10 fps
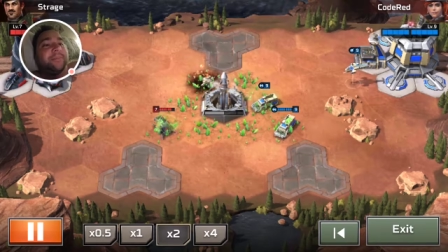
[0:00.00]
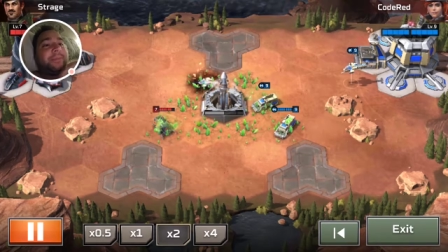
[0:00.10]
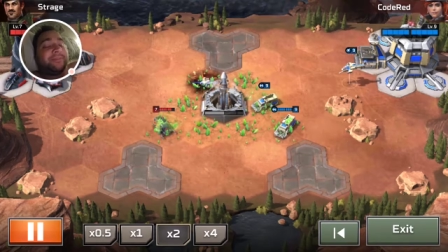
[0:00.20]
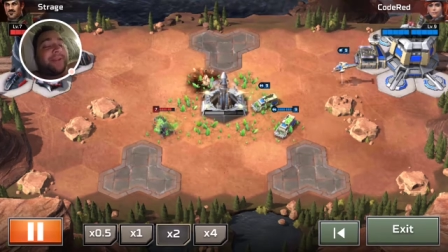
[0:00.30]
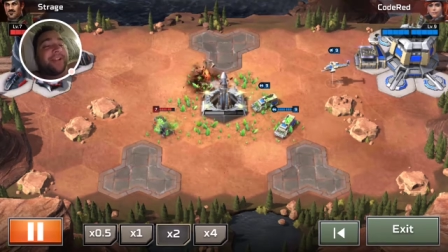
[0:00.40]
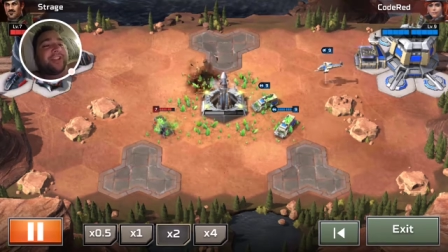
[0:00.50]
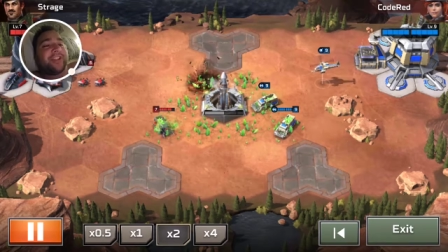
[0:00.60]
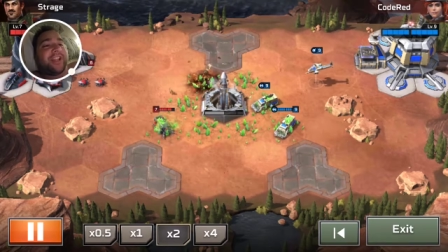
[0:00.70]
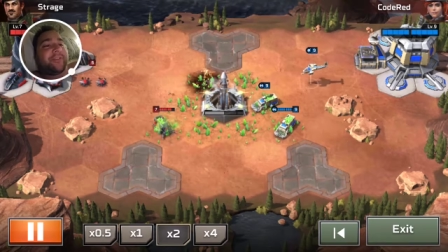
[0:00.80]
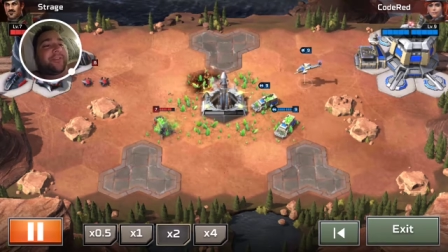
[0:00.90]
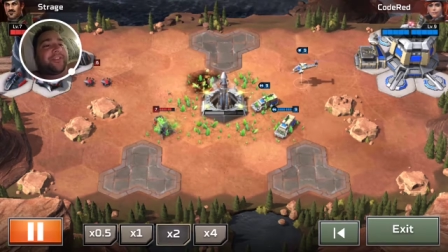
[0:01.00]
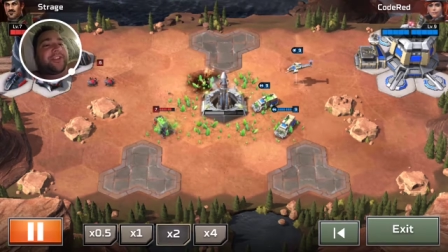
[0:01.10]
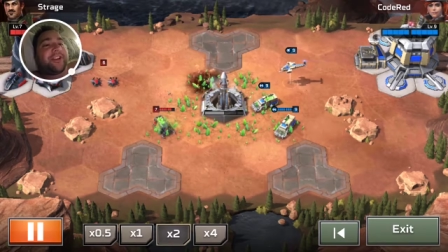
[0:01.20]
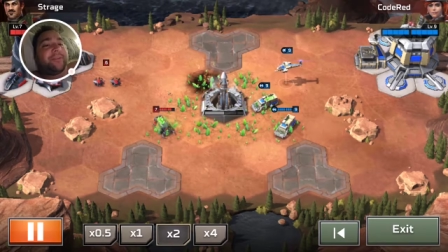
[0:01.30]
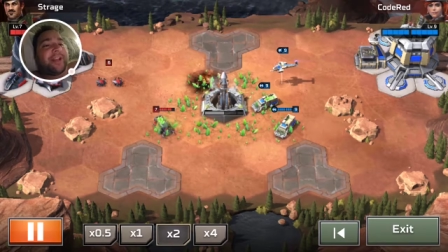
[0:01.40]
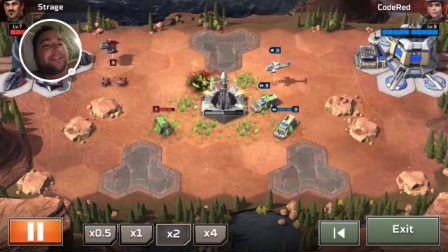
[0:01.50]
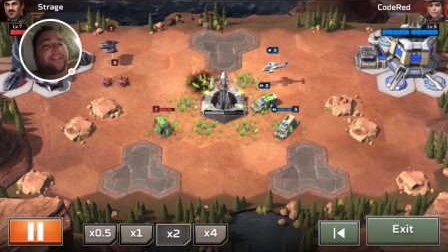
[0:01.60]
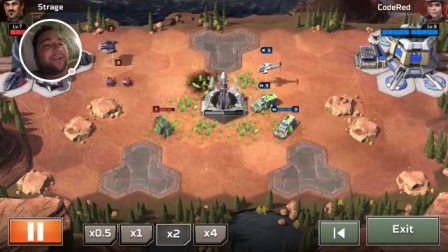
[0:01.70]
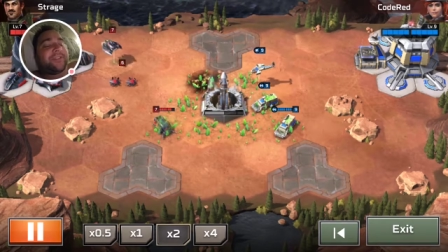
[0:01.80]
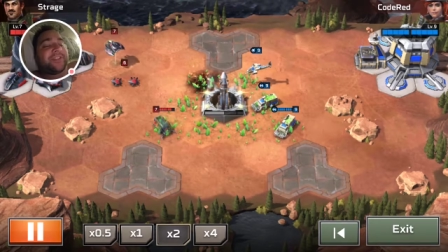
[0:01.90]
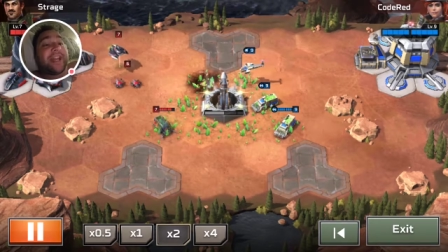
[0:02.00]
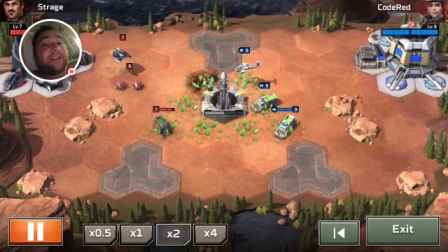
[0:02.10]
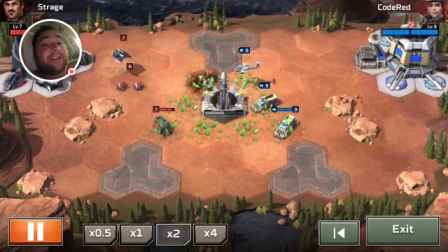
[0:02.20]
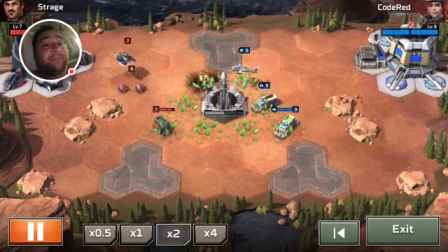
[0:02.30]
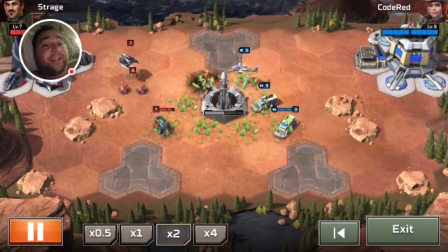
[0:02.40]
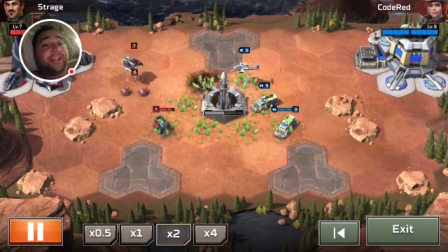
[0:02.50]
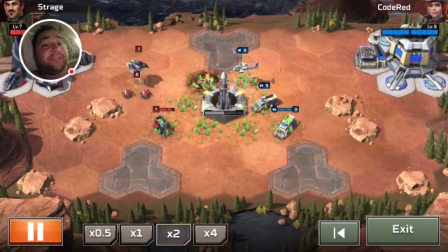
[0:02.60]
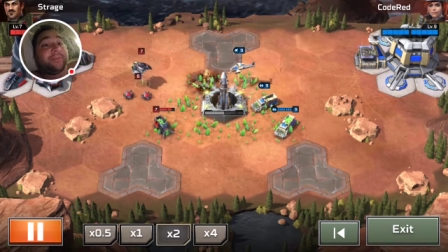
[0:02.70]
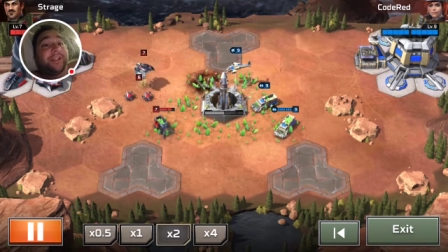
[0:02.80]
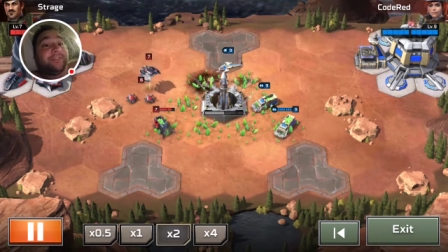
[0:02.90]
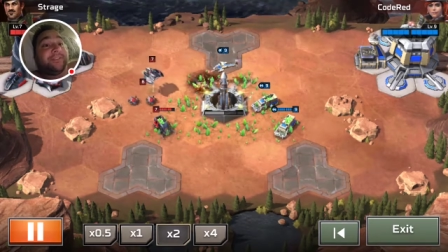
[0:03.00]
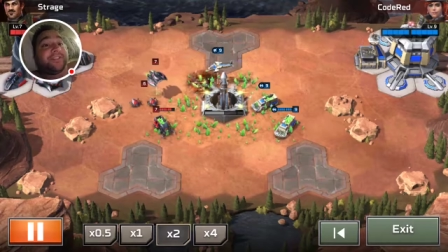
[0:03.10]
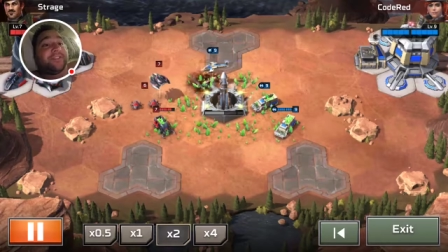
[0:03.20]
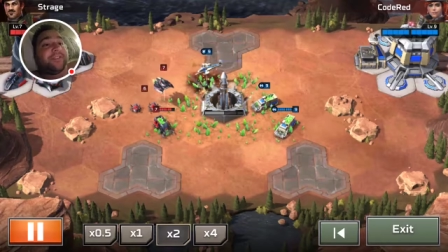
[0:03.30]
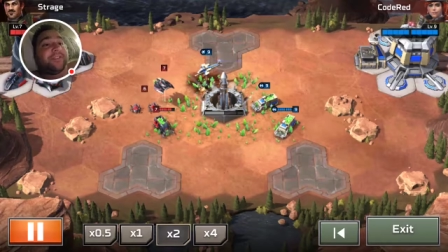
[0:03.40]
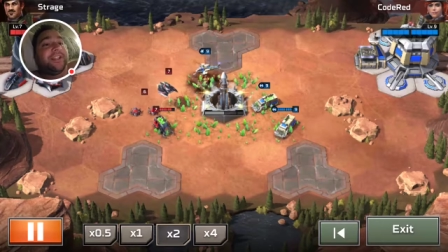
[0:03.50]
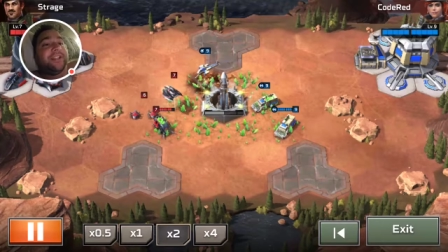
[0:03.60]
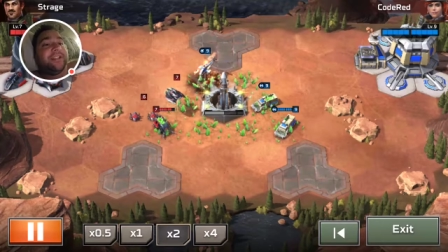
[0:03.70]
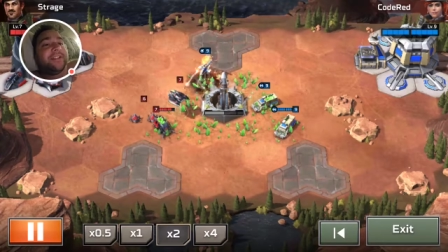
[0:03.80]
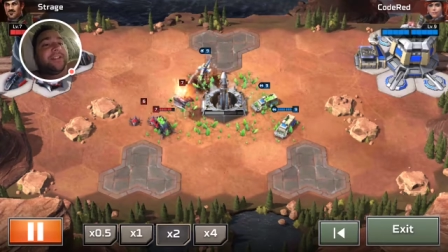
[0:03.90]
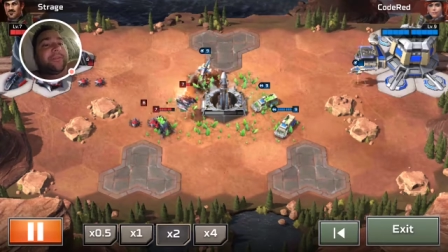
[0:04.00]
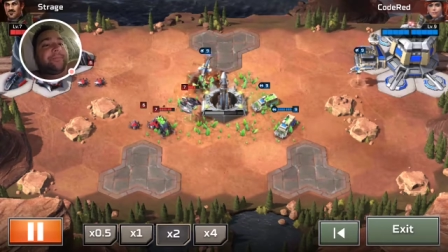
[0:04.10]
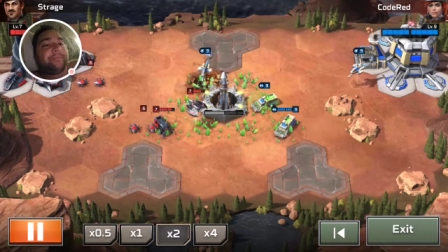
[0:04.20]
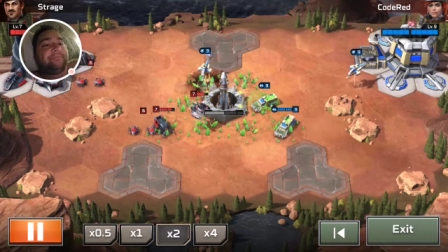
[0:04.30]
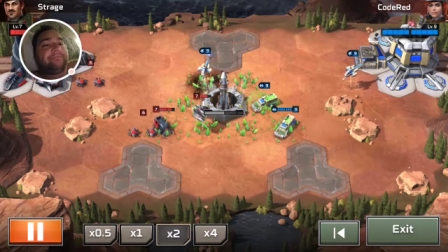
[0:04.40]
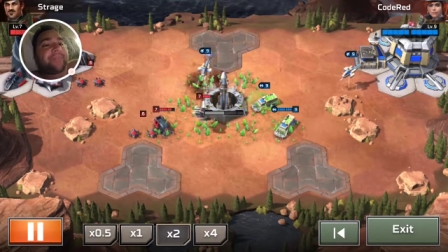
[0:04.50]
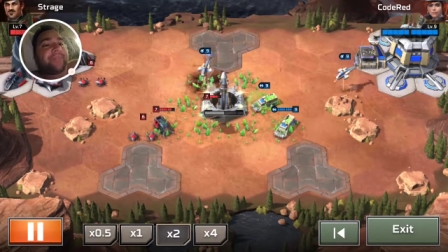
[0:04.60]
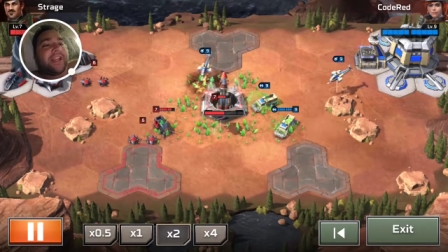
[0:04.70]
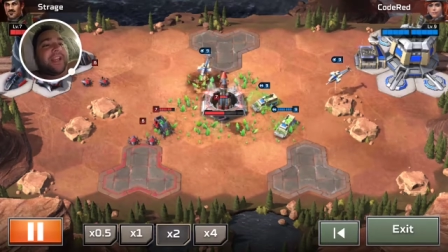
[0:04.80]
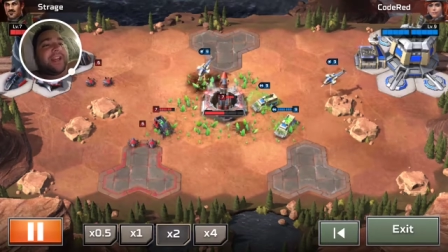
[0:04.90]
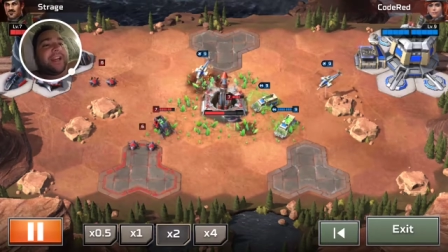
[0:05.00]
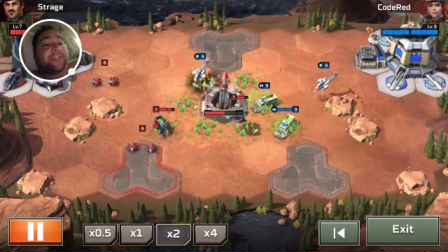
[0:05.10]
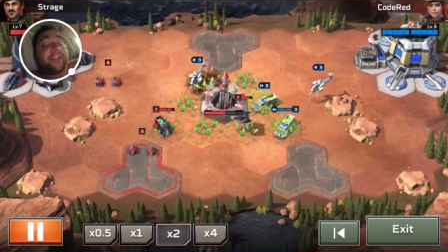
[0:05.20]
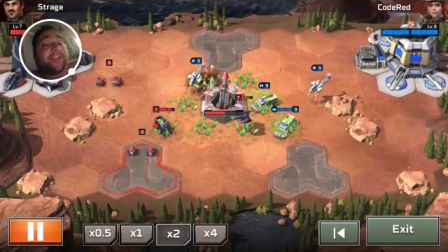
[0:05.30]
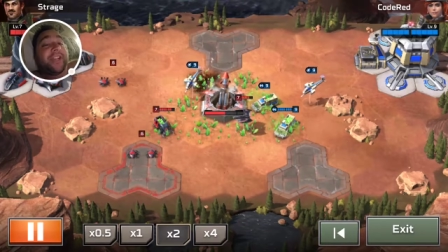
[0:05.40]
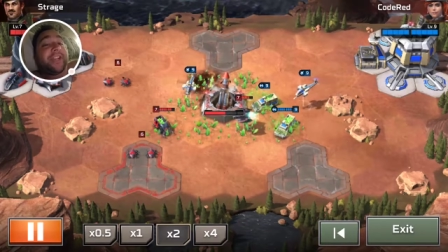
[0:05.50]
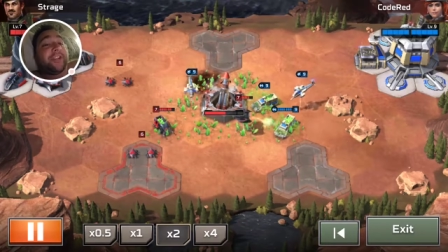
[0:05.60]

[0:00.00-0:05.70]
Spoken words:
I managed to get it with the Scarab that time because I had it in place to play defensively. And I saw that he had 2